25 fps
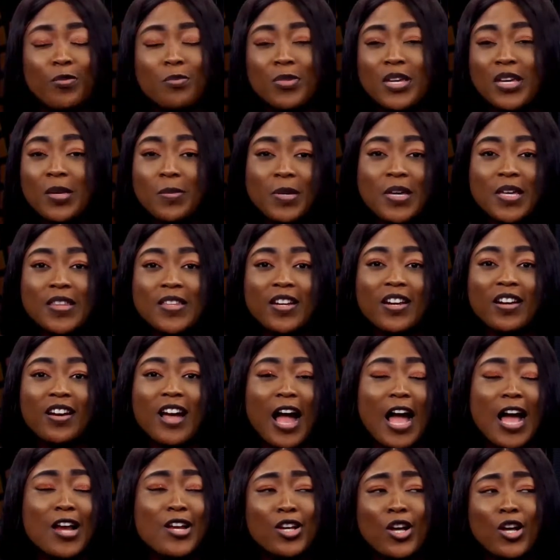maybe they're
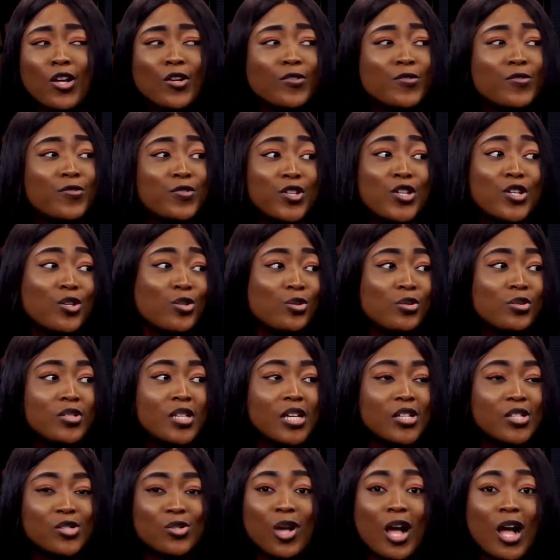kind of confused
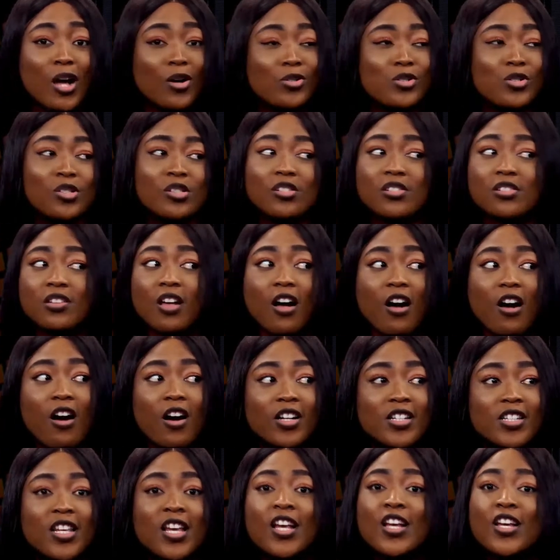as to how to
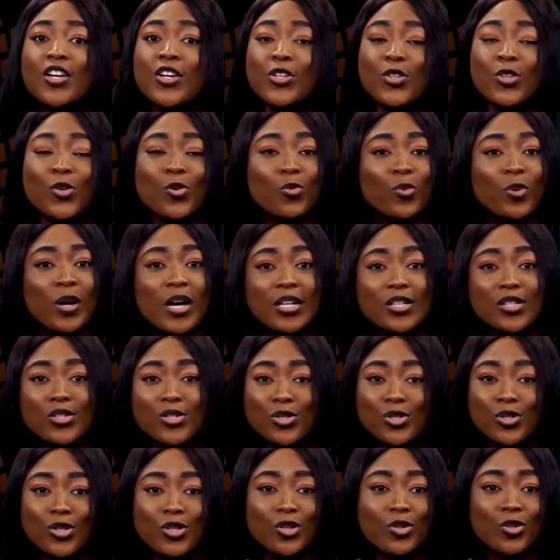start, where
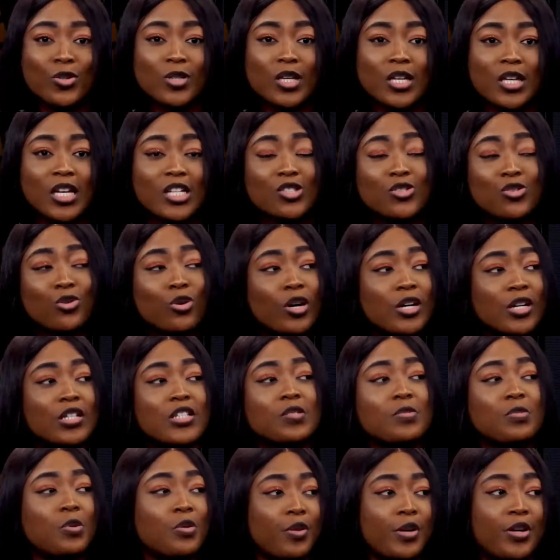to draw
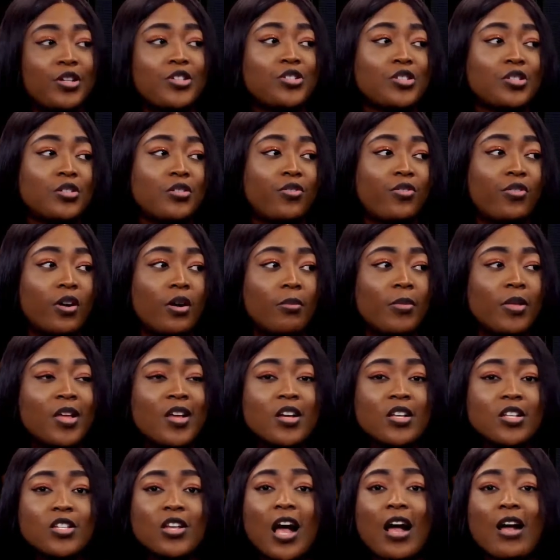inspiration from.
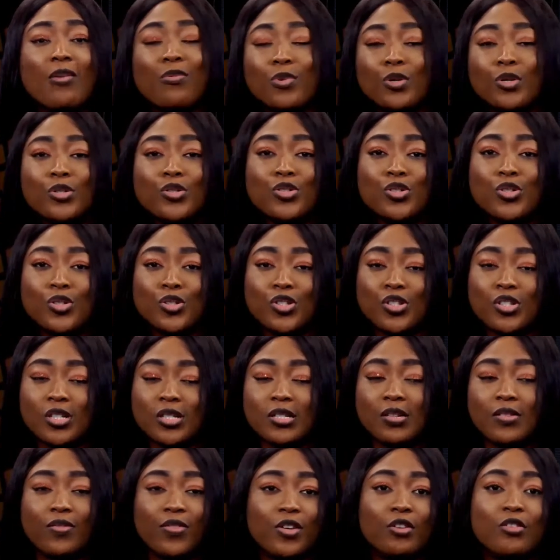So I want you to just
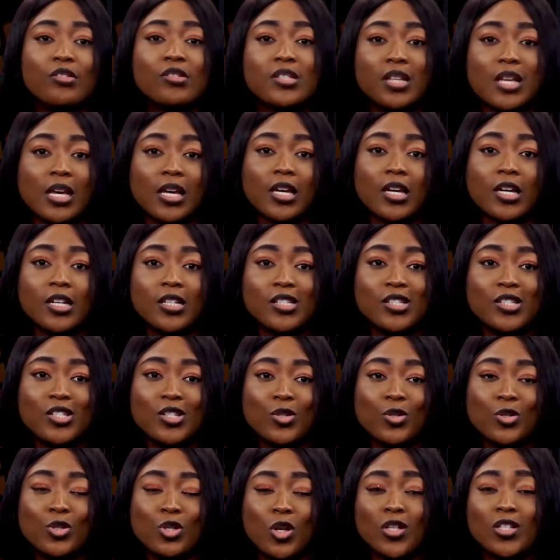in a few seconds,
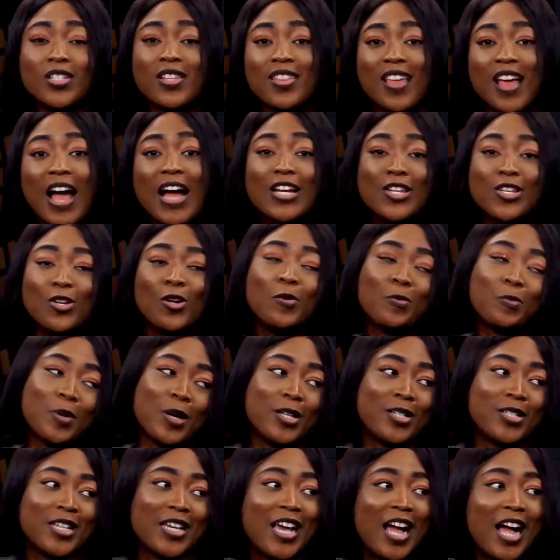talk to that young
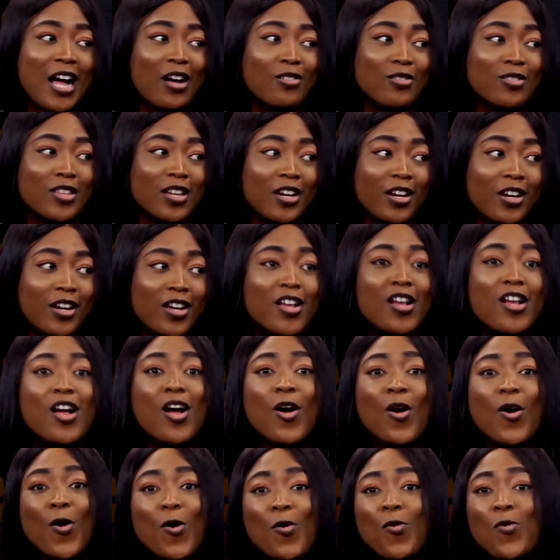person out there
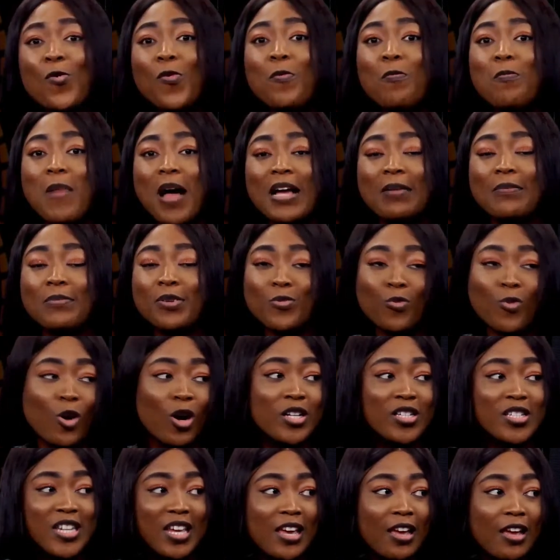who might be
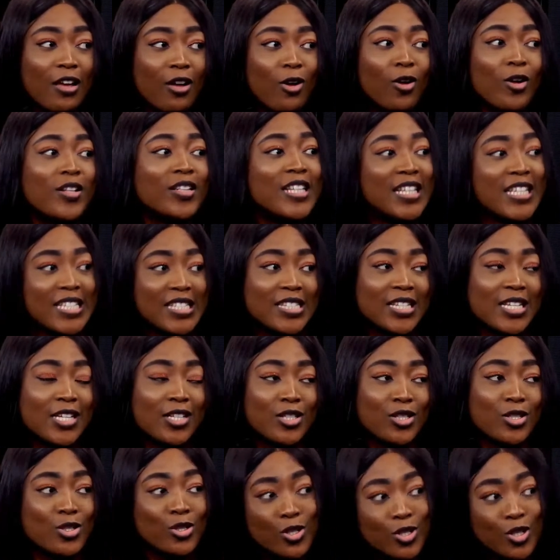watching or listening
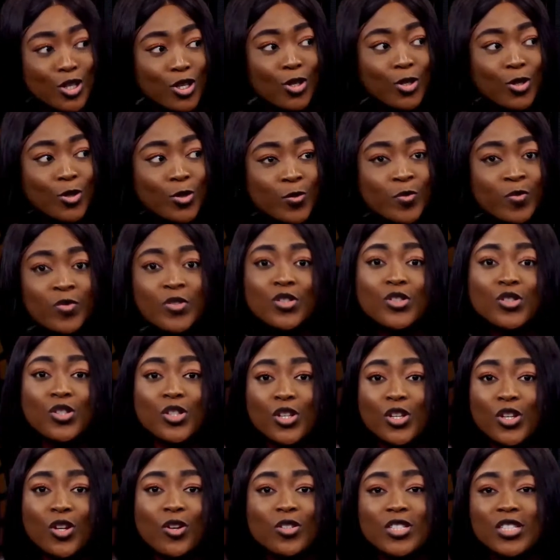to you,
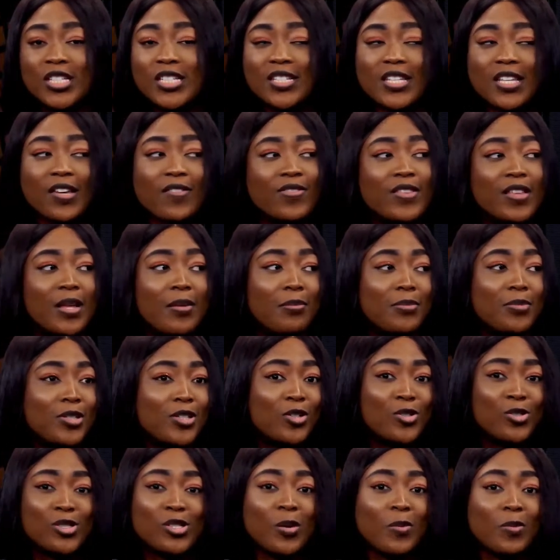to just give
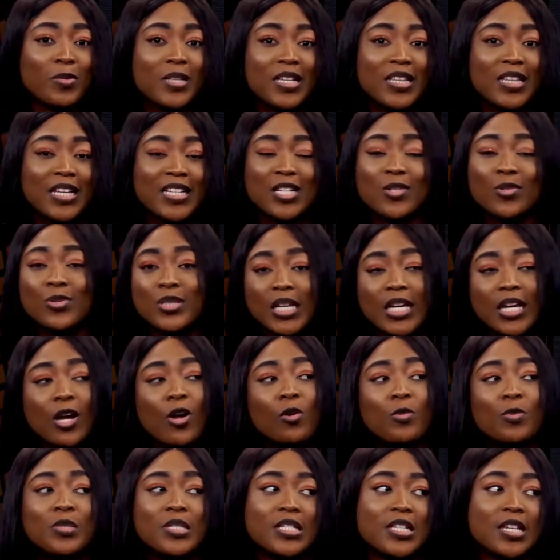them something that they will take
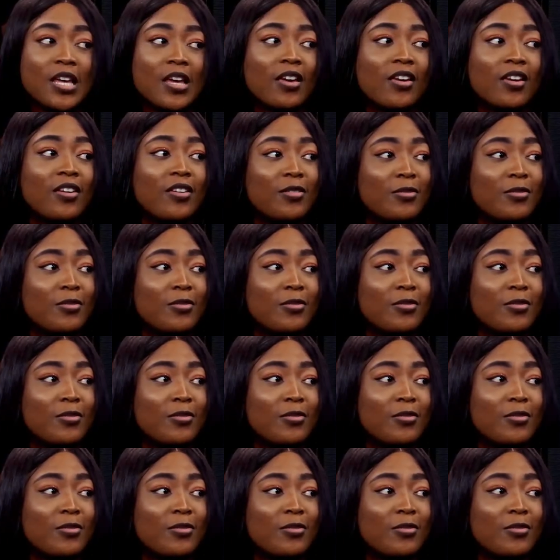home today.